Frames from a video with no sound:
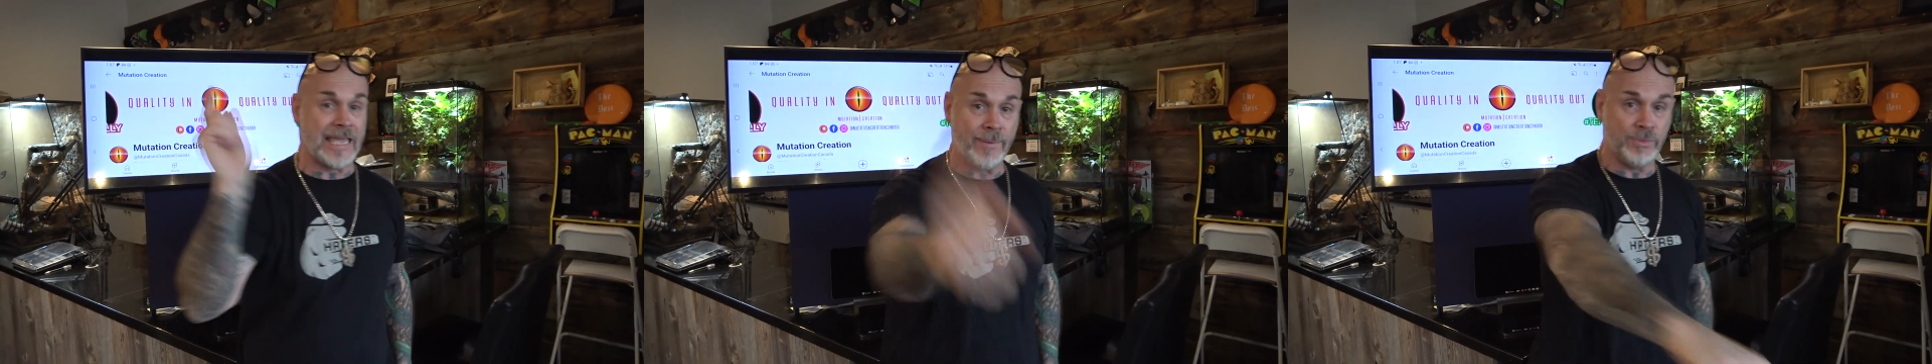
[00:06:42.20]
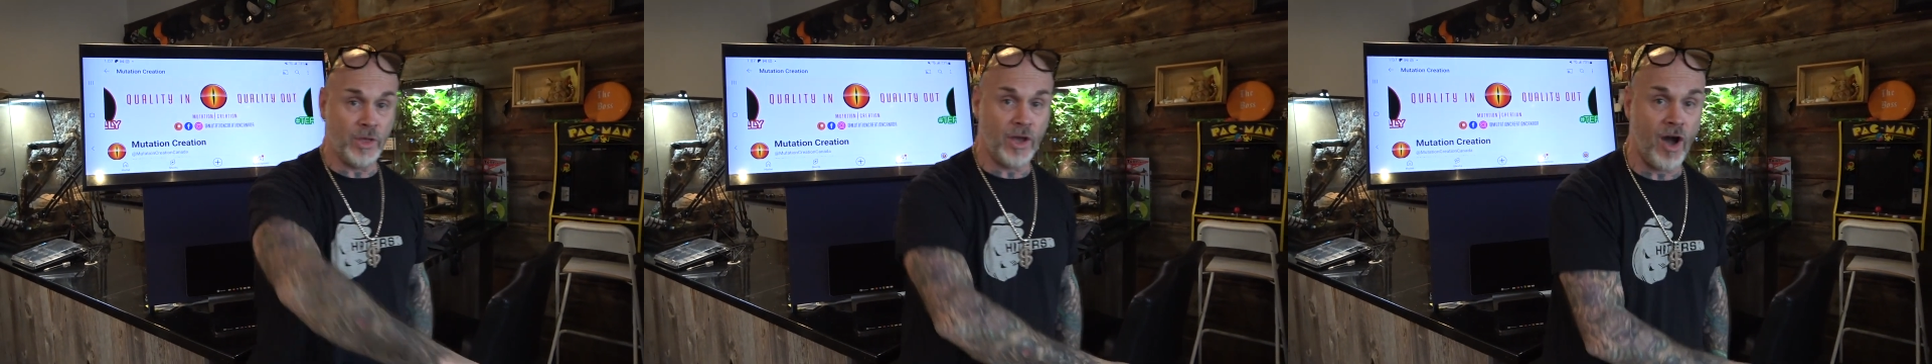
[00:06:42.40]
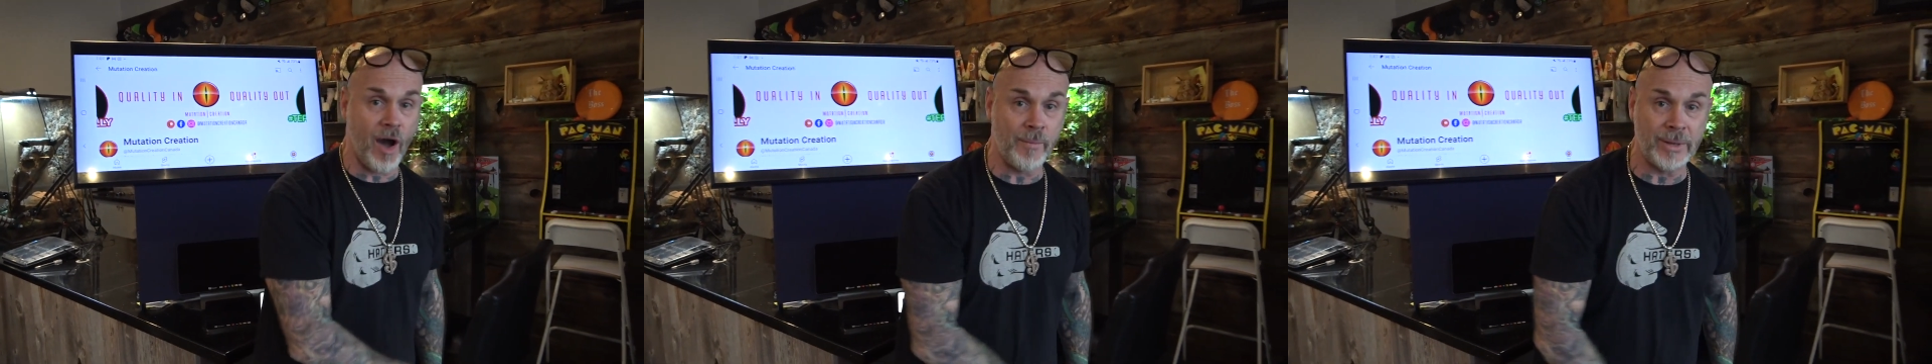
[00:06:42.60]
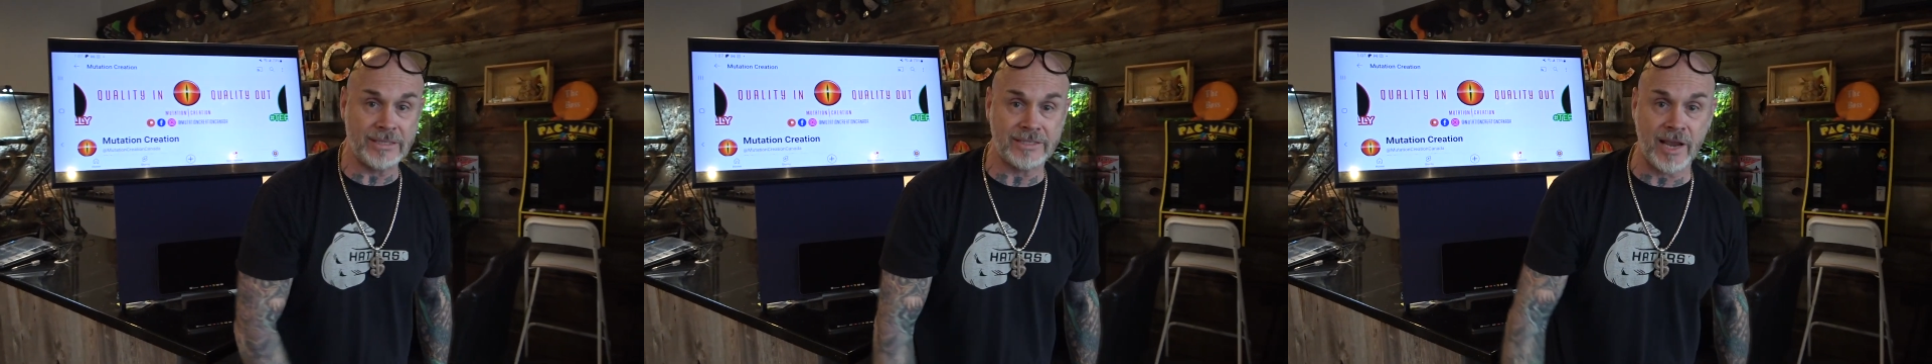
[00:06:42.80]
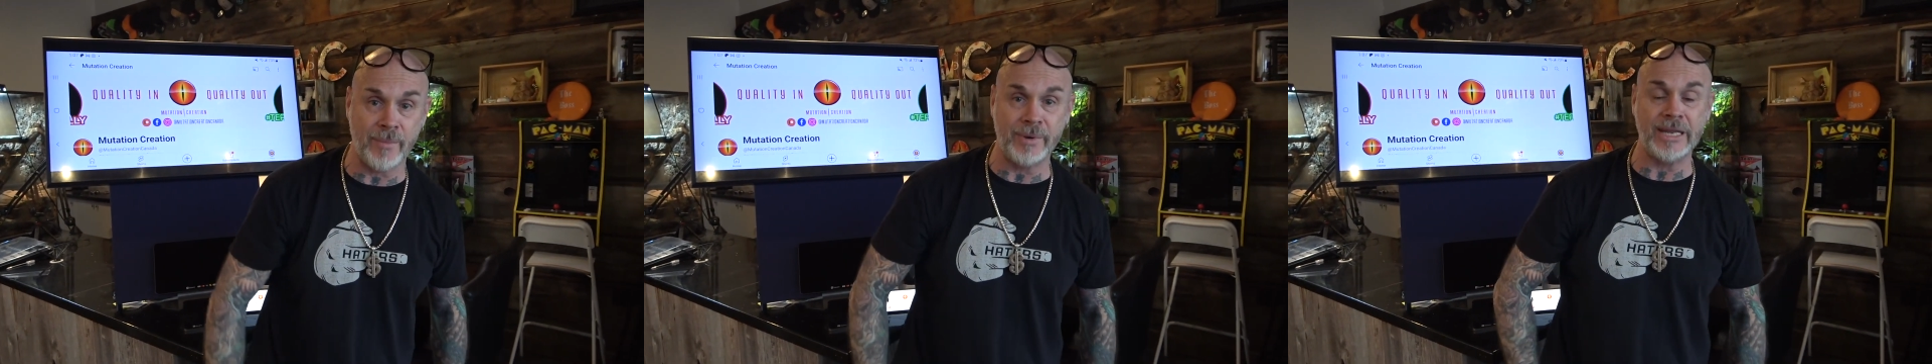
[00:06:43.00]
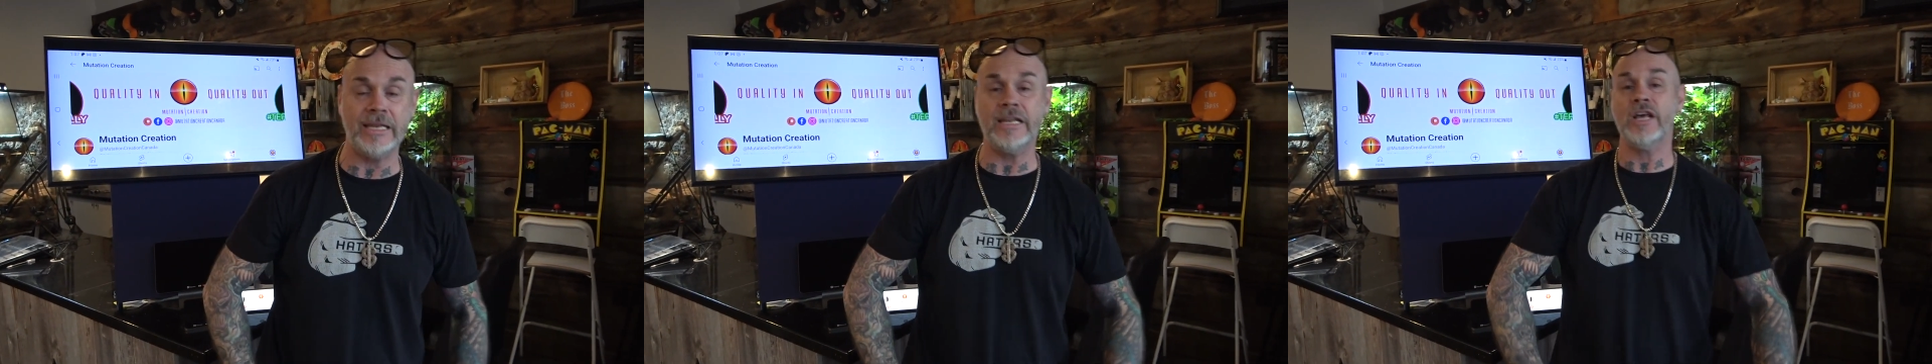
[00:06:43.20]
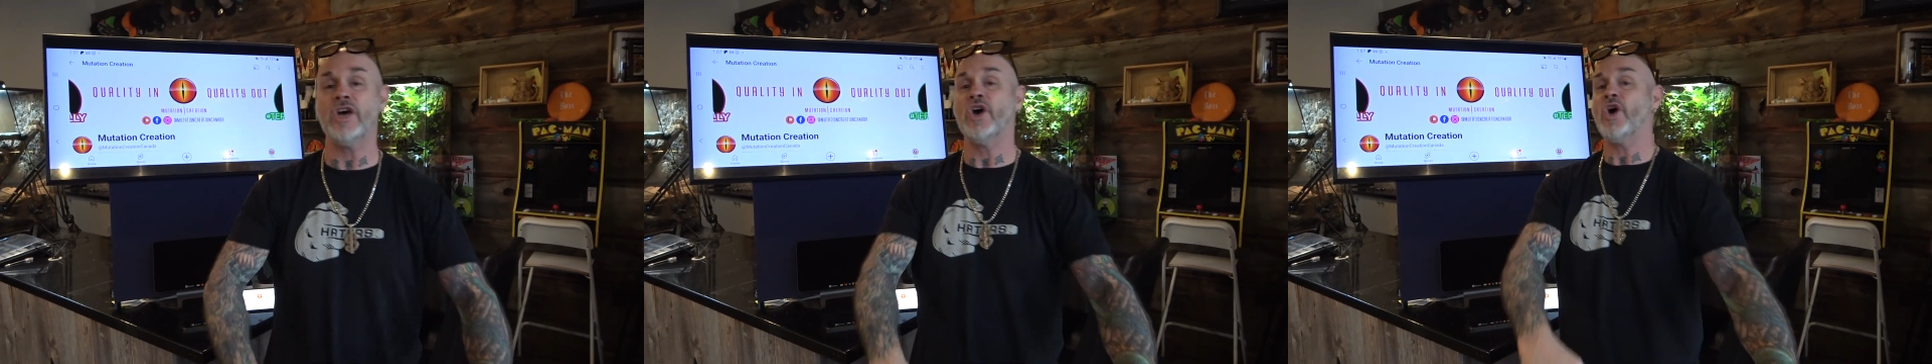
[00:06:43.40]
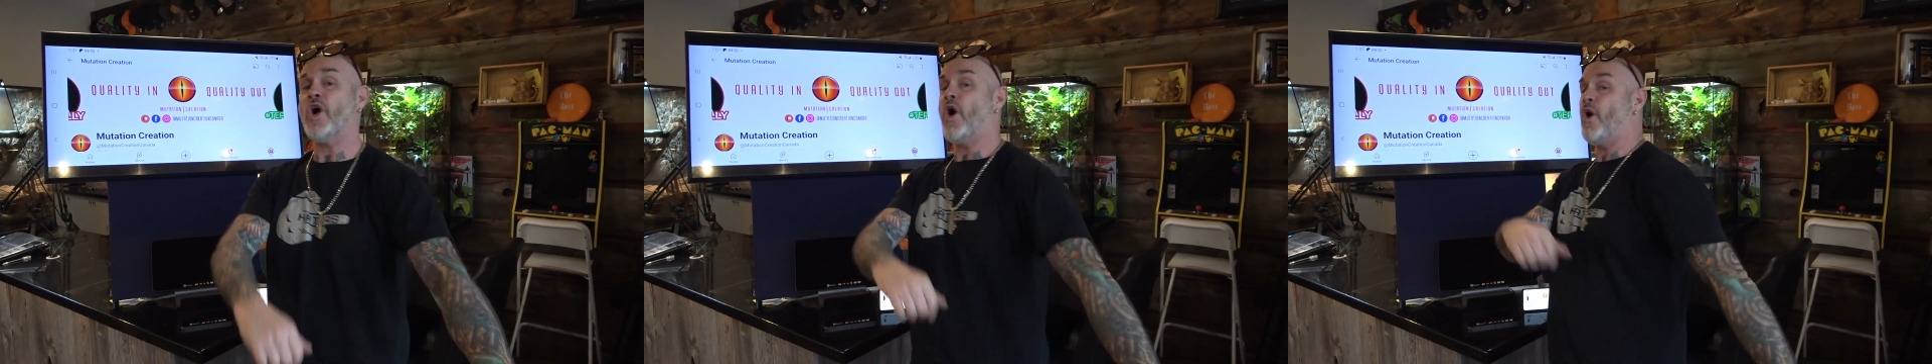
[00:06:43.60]
Keep the comments coming in.
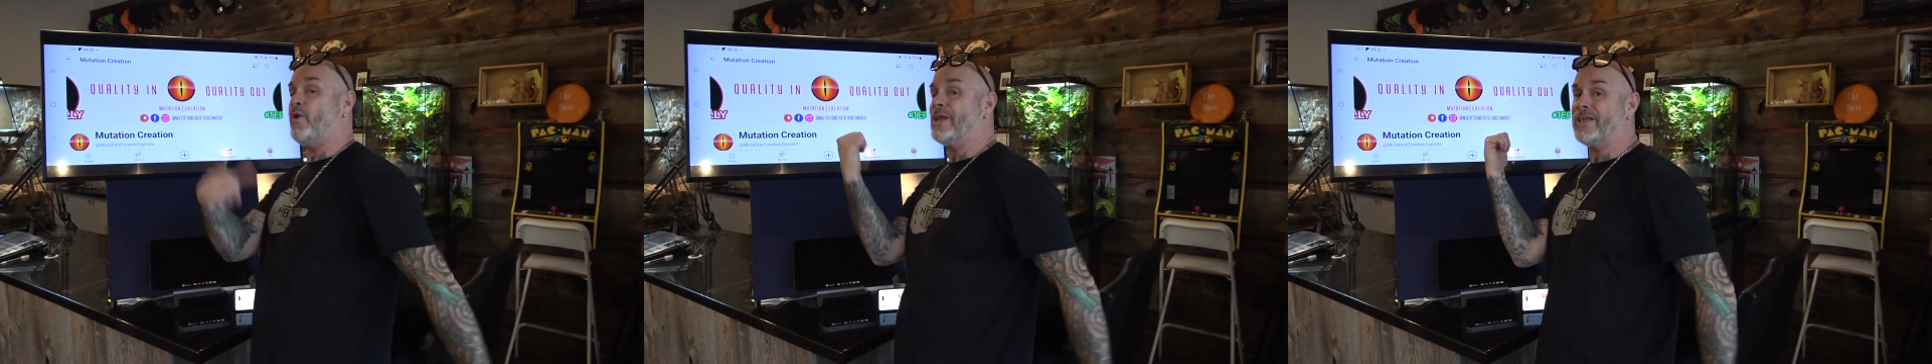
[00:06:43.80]
Who do